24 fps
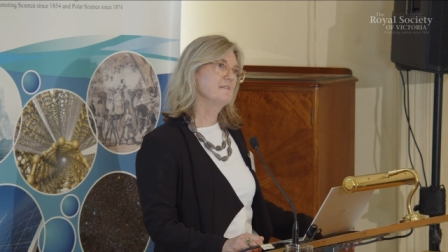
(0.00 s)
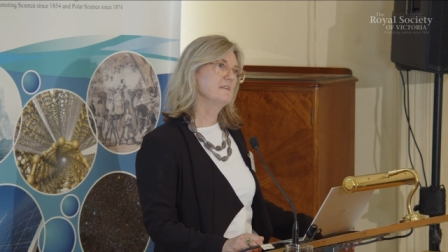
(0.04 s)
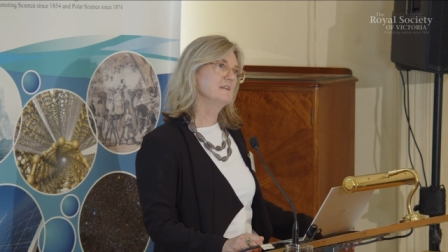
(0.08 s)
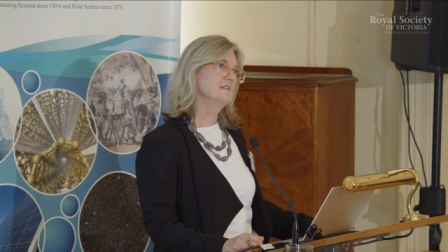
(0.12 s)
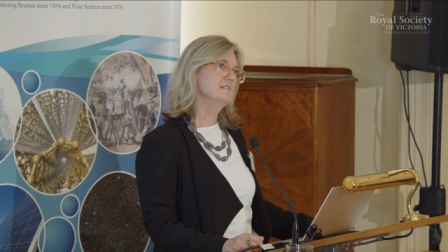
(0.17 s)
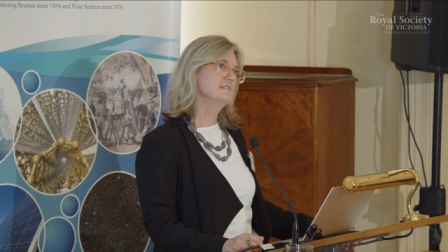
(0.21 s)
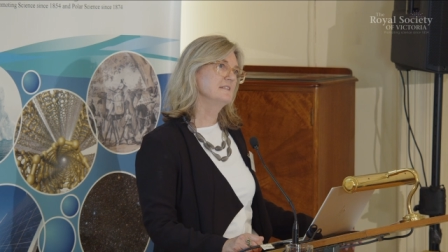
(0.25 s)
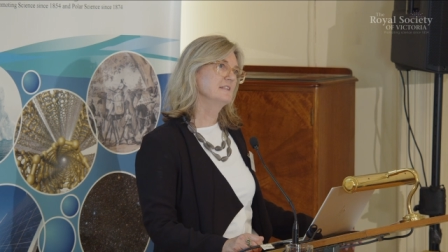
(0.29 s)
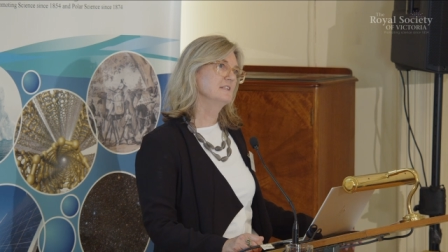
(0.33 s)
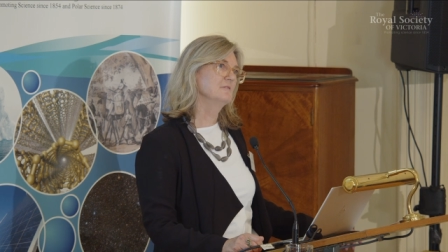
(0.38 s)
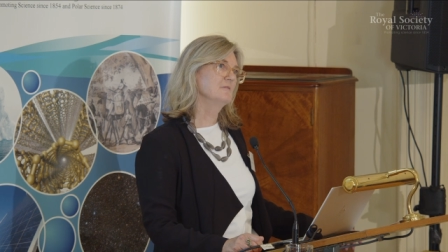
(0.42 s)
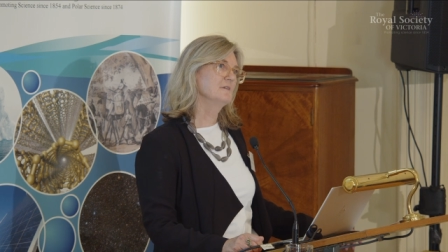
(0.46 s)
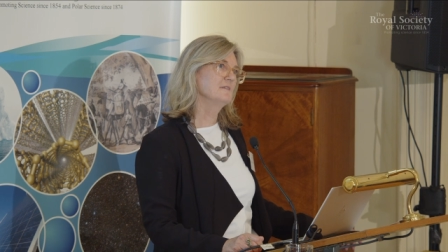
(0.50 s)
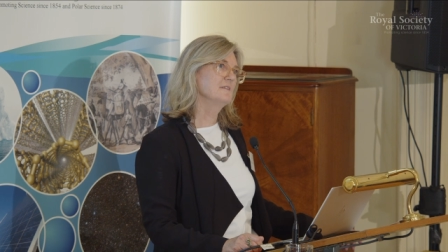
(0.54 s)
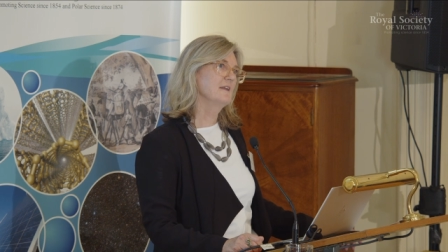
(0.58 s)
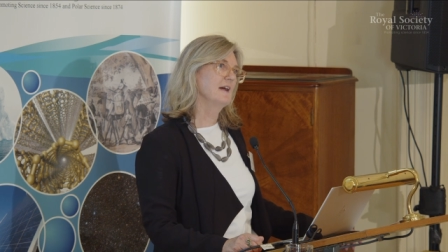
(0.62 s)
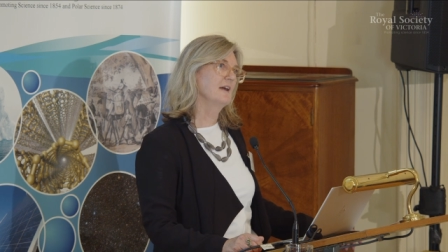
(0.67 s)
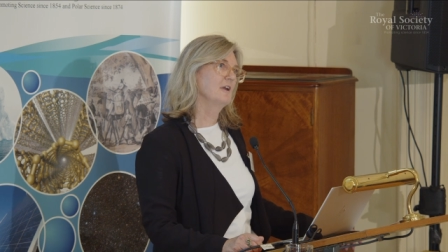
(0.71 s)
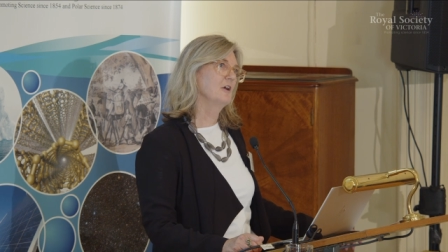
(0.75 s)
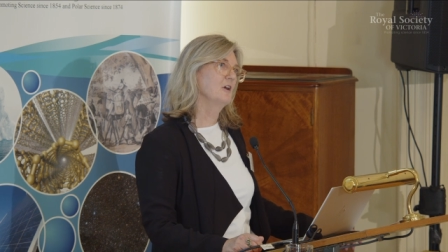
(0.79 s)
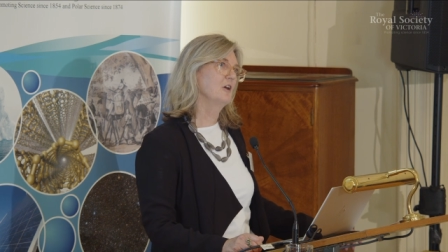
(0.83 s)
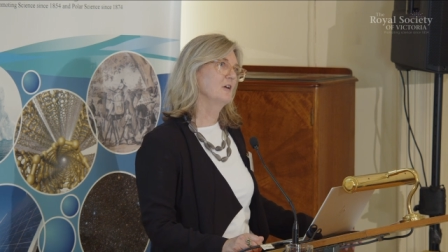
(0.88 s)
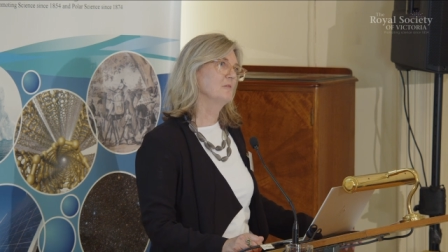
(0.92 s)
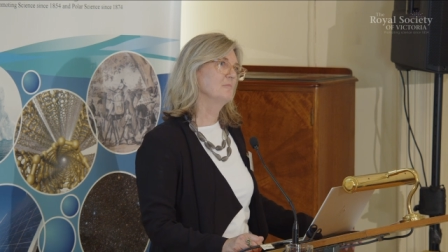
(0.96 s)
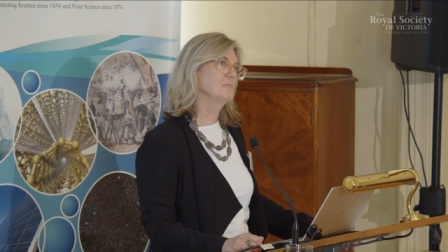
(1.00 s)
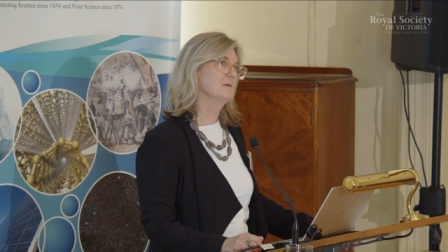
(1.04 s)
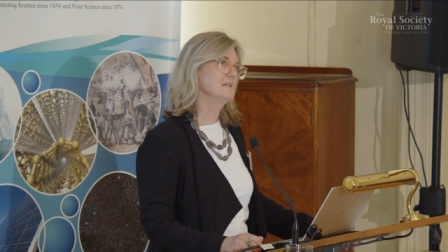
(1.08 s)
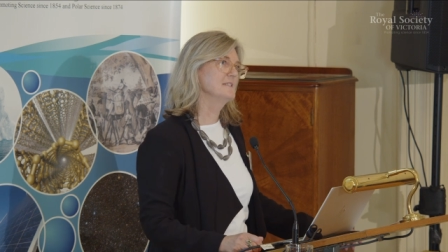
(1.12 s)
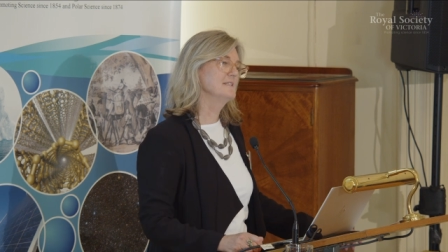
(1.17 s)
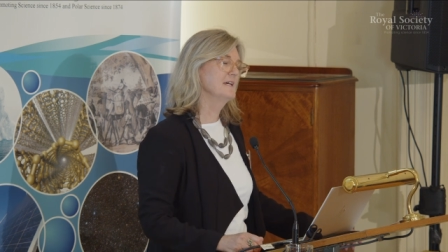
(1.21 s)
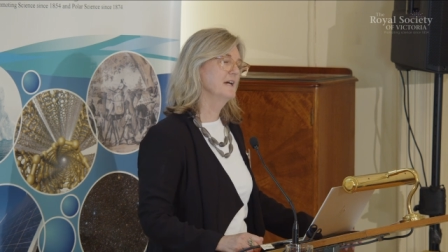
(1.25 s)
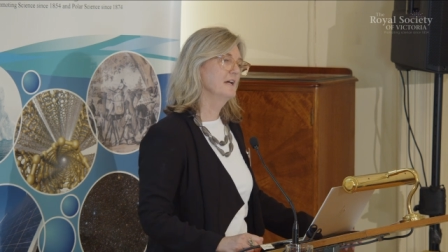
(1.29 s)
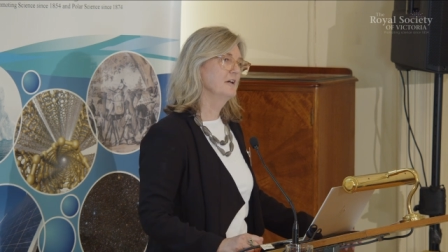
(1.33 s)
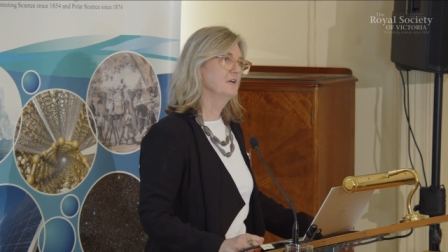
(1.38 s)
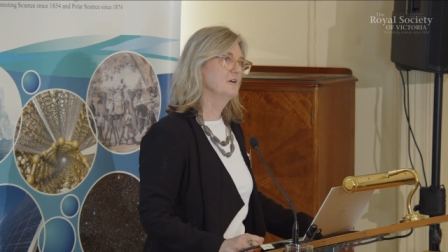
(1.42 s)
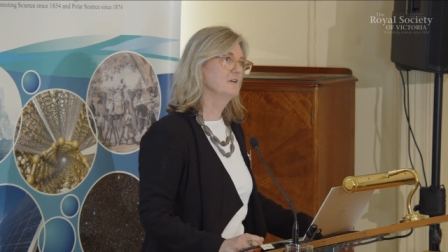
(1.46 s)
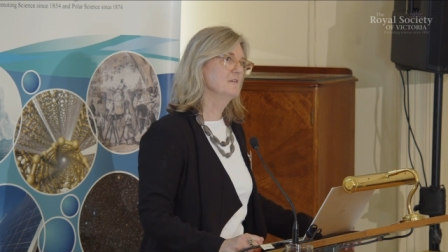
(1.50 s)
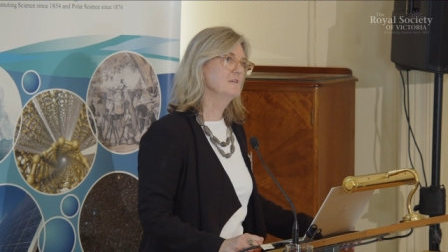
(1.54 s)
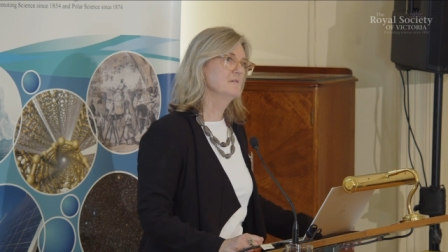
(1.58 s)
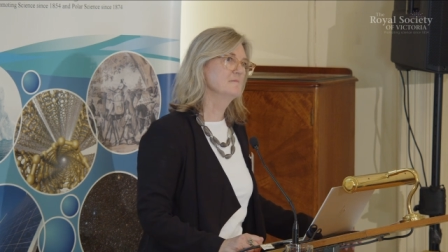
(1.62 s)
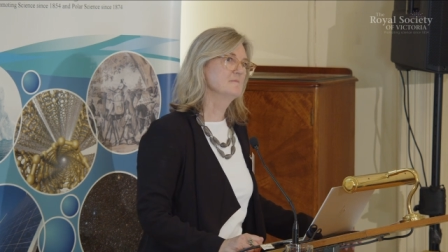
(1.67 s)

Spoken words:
than deal with that hot potato